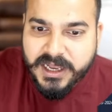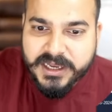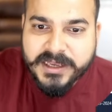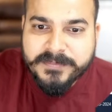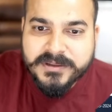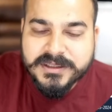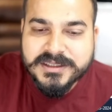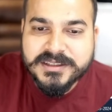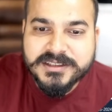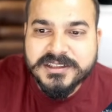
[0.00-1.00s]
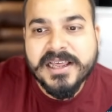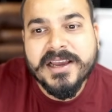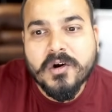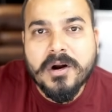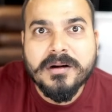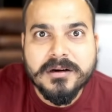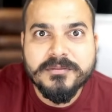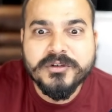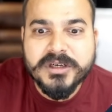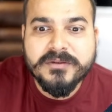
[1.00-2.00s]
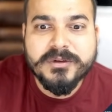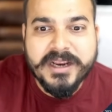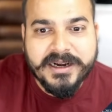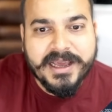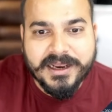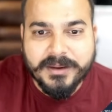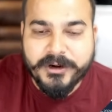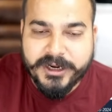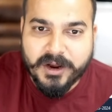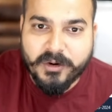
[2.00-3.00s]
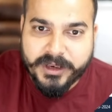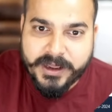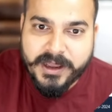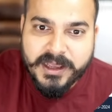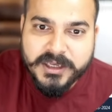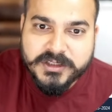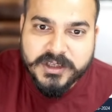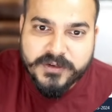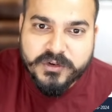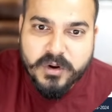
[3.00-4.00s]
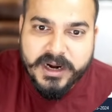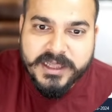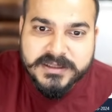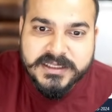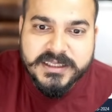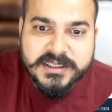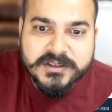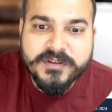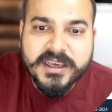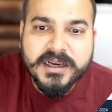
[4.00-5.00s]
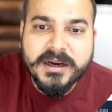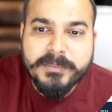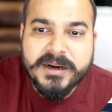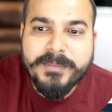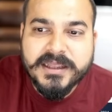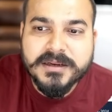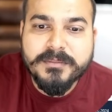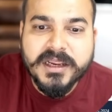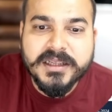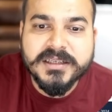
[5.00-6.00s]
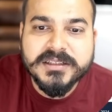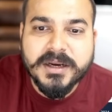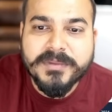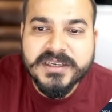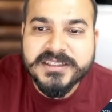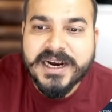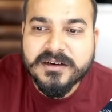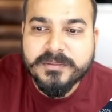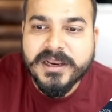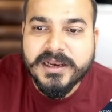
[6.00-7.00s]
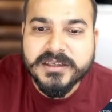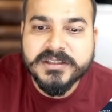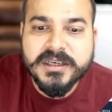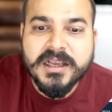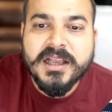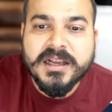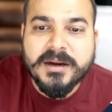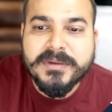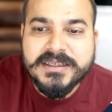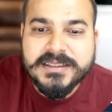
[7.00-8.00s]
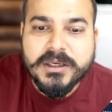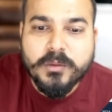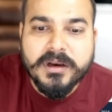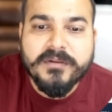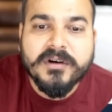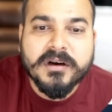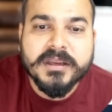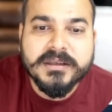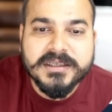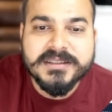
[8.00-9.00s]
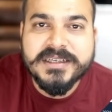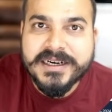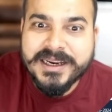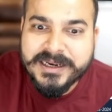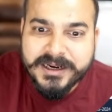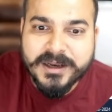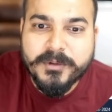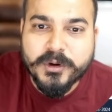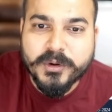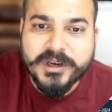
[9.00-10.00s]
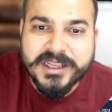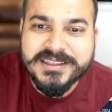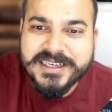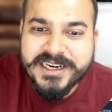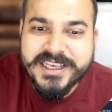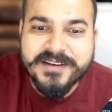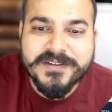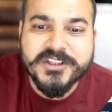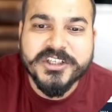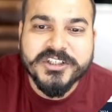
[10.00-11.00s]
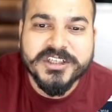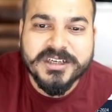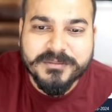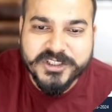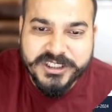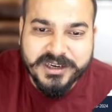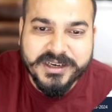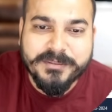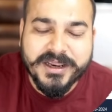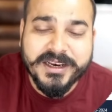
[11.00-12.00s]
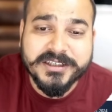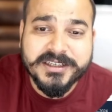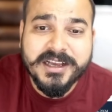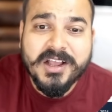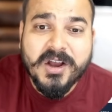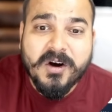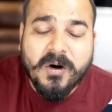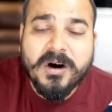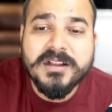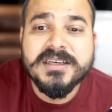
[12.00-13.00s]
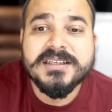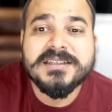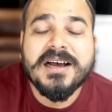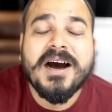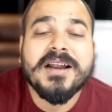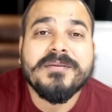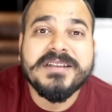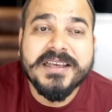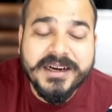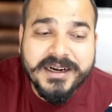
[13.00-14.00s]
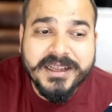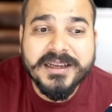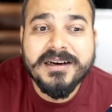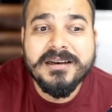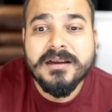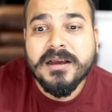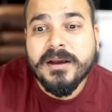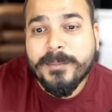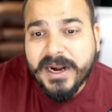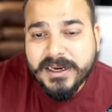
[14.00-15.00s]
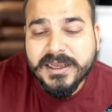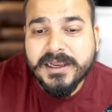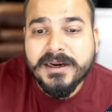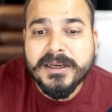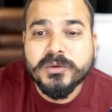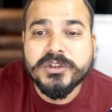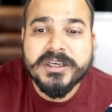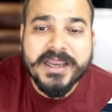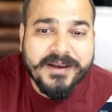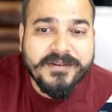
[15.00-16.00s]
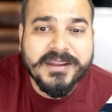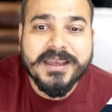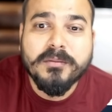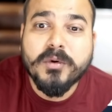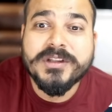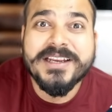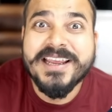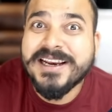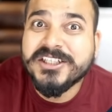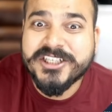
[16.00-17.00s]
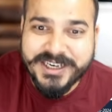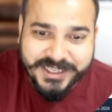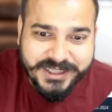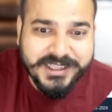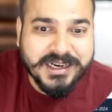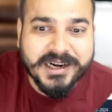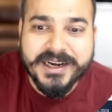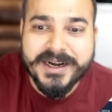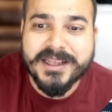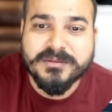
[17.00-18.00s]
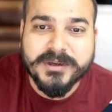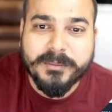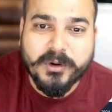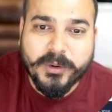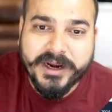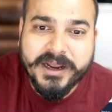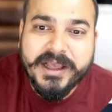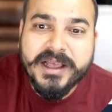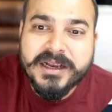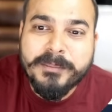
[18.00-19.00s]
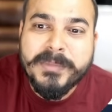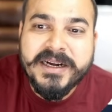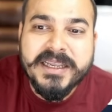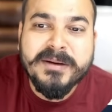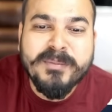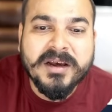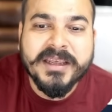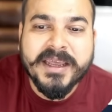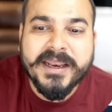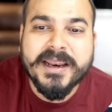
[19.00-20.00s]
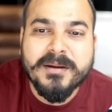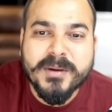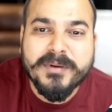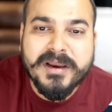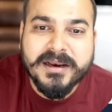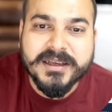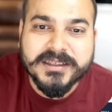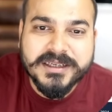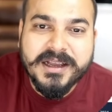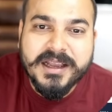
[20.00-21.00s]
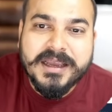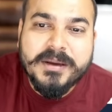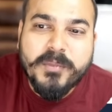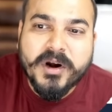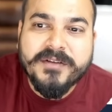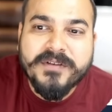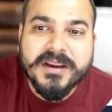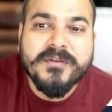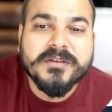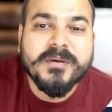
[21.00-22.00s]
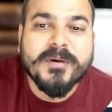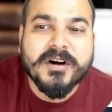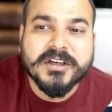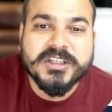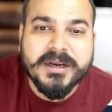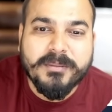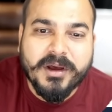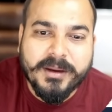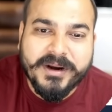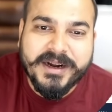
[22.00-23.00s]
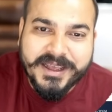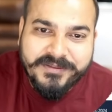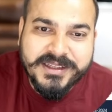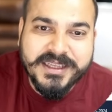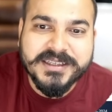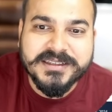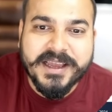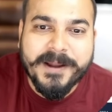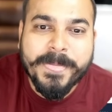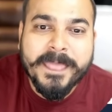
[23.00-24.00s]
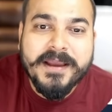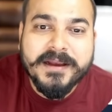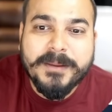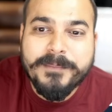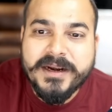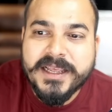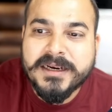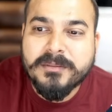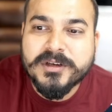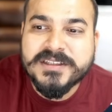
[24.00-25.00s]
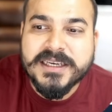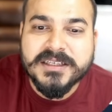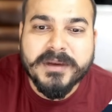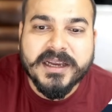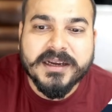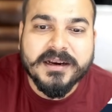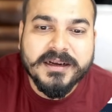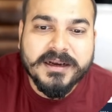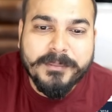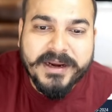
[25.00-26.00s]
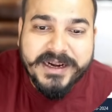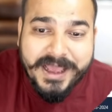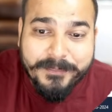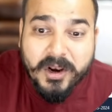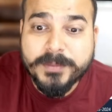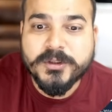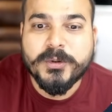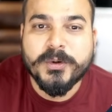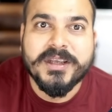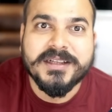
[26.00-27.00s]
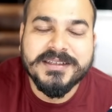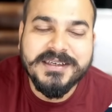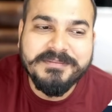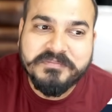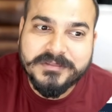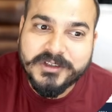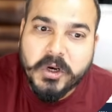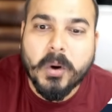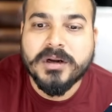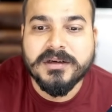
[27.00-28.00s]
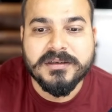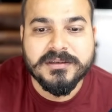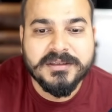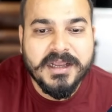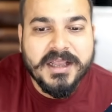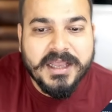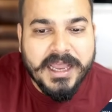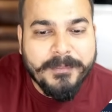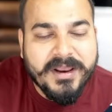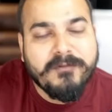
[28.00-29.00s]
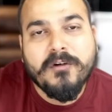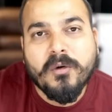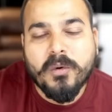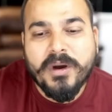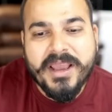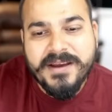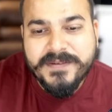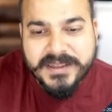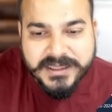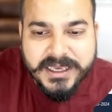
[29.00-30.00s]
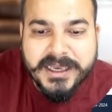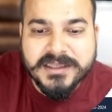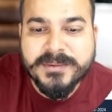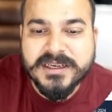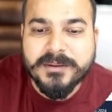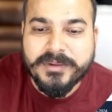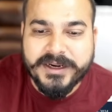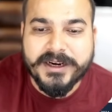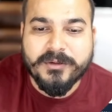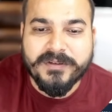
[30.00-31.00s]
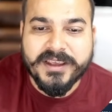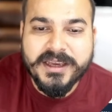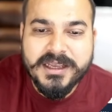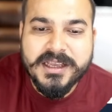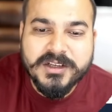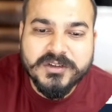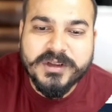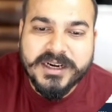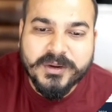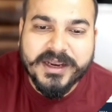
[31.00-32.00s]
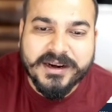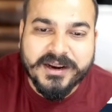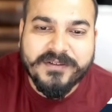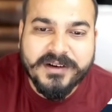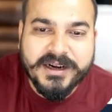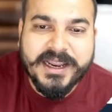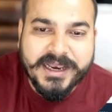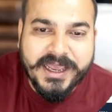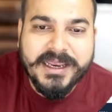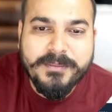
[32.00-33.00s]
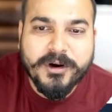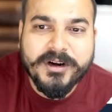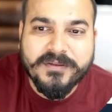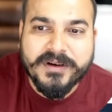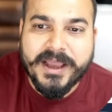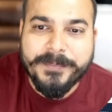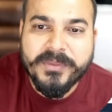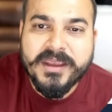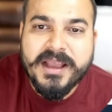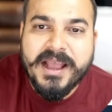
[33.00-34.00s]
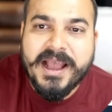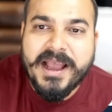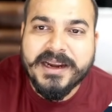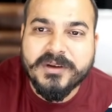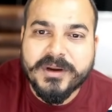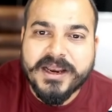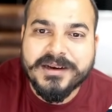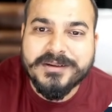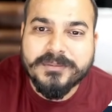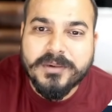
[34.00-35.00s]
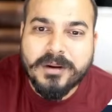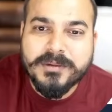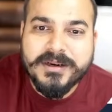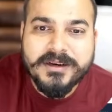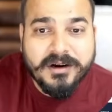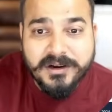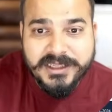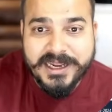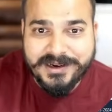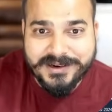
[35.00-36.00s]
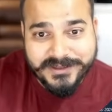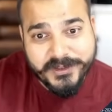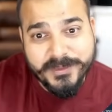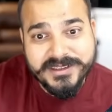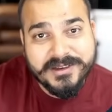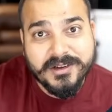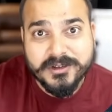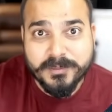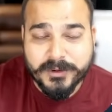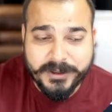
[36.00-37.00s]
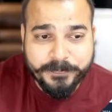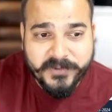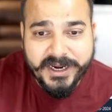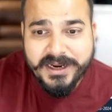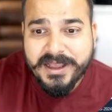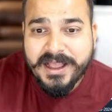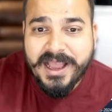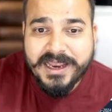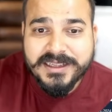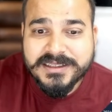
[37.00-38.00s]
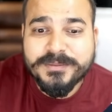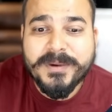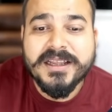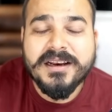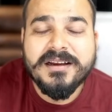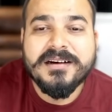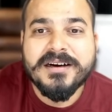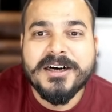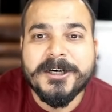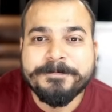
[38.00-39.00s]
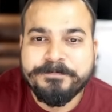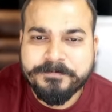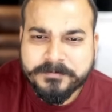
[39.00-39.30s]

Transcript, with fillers: Again, this is just like a contribution to the entire community out there. So if you go ahead and see over here, complete Python playlist, complete stats playlist, complete SQL for this, GitHub and GitHub tutorials, EDN feature engineering, machine learning playlist, all these are with theoretical, practical intuition, everything, both in English and Hindi, the content has been uploaded, complete deep learning and NLP playlist, important frameworks of production deployment, everything is there, complete AWS SageMaker, complete MLOps tutorial, see, Dockers, MLflow, everything has been completed over here so that you can refer it at any point of time, and you can probably, not only that, resumes is also put, right? And in this particular